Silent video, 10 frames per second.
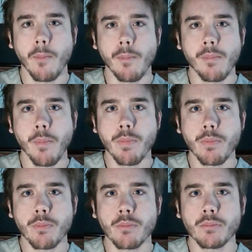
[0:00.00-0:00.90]

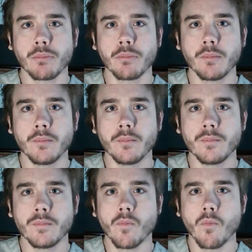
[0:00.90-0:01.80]

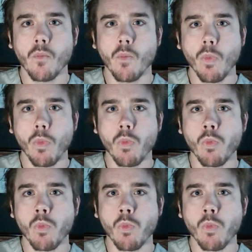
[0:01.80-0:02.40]
(silence)